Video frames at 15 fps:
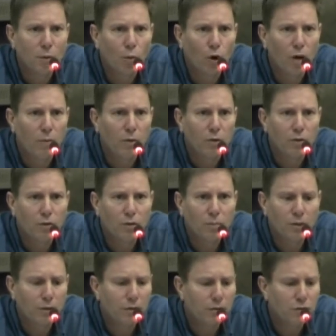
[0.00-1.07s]
we're able to do up
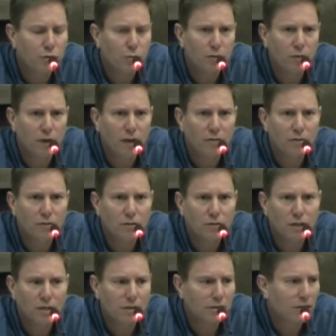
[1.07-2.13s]
here as supervisors is
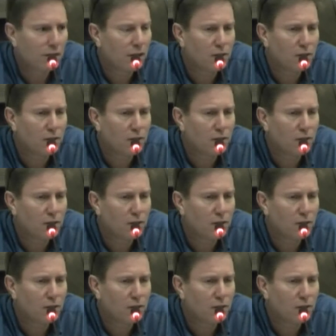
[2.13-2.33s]
ex